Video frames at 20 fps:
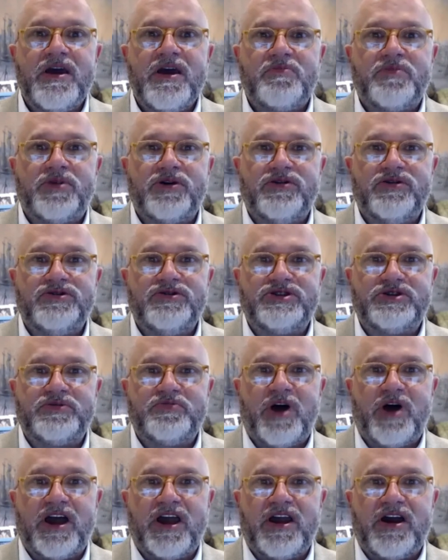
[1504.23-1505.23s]
produced
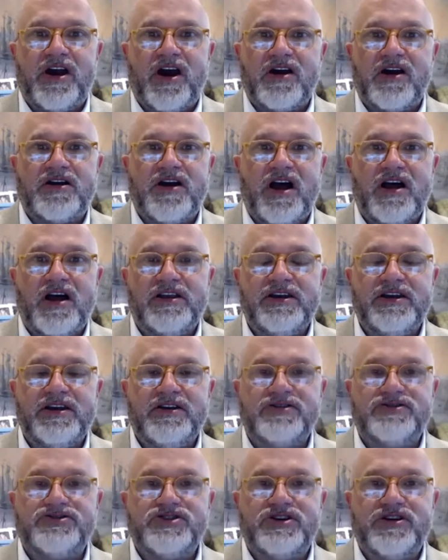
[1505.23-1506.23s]
by our
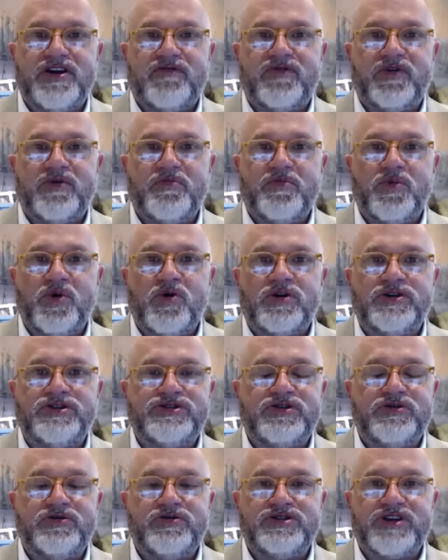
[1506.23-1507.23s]
colleague Ginevra Morse,
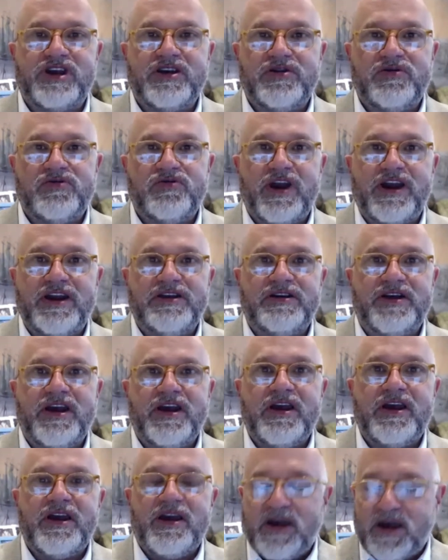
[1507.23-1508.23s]
who's a great
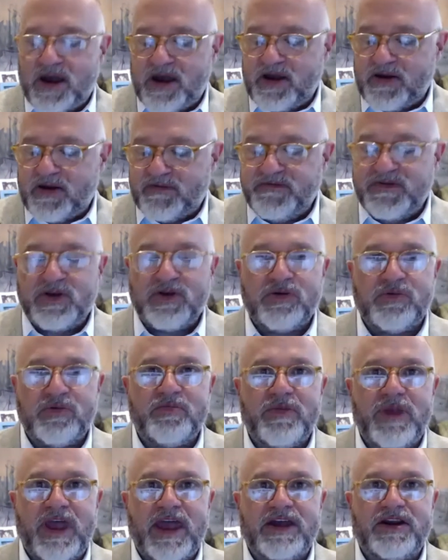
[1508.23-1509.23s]

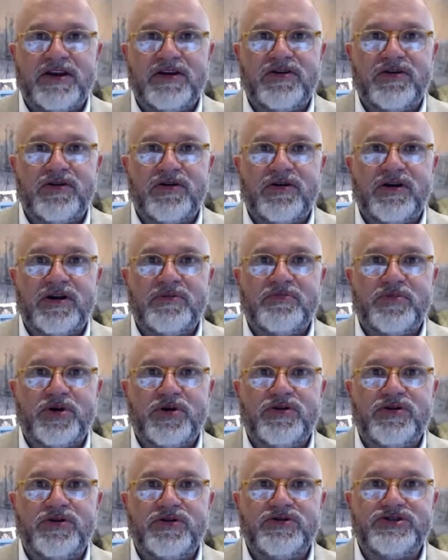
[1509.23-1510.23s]
film editor and
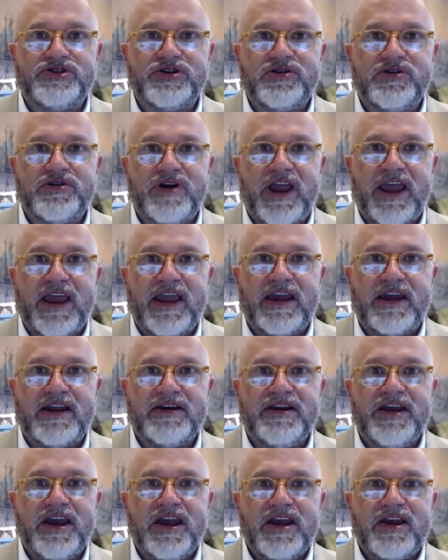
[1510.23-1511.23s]
producer,
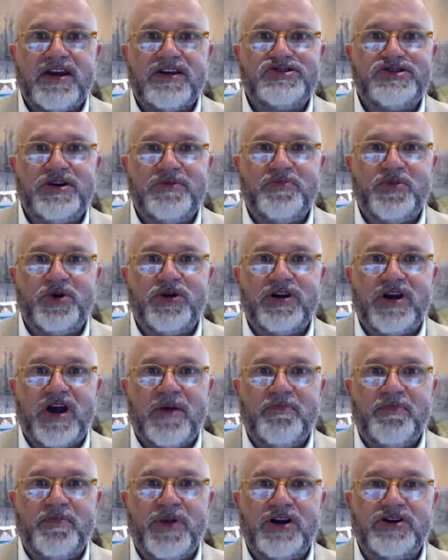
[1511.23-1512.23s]
and she put a
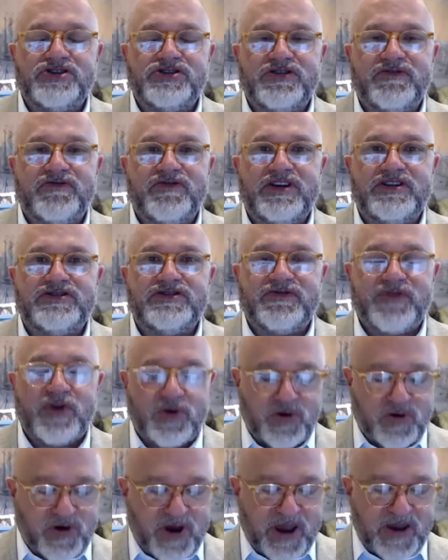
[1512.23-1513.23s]
bunch of these
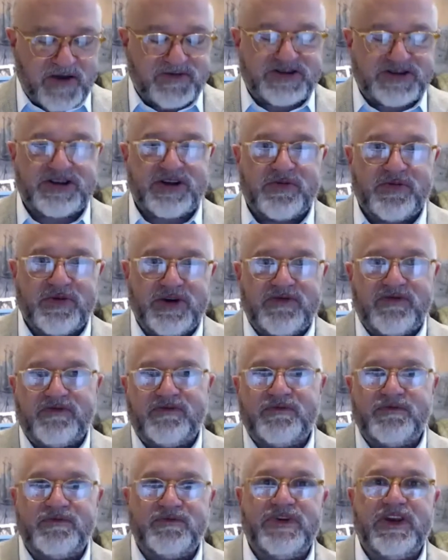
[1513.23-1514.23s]
photographs that we've
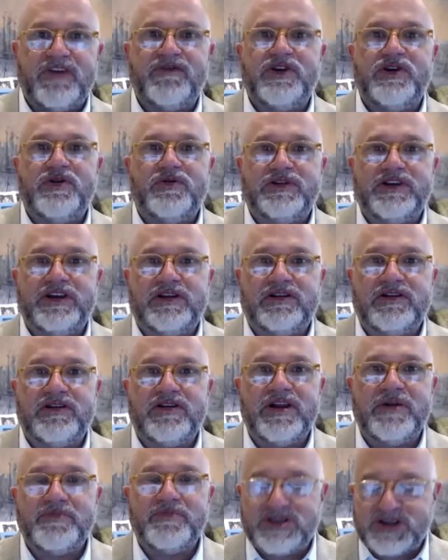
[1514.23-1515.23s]
given you little
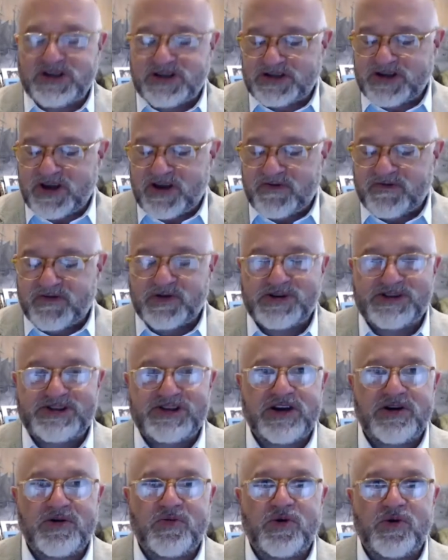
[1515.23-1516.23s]
glimpses of or
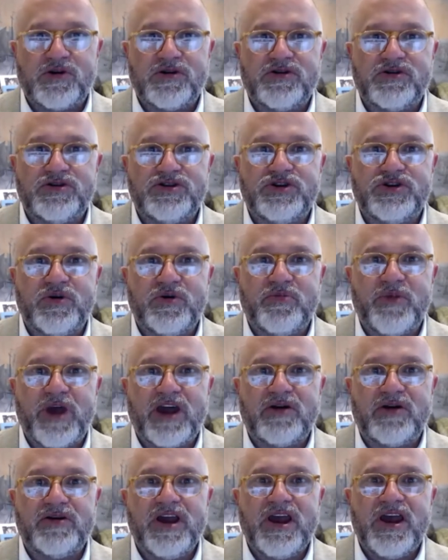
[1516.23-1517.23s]
said a word or two
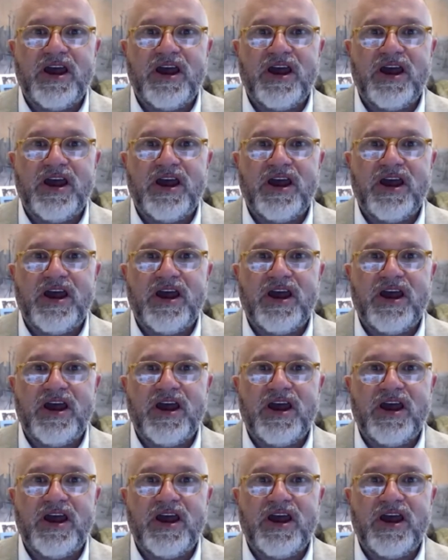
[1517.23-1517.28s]
about.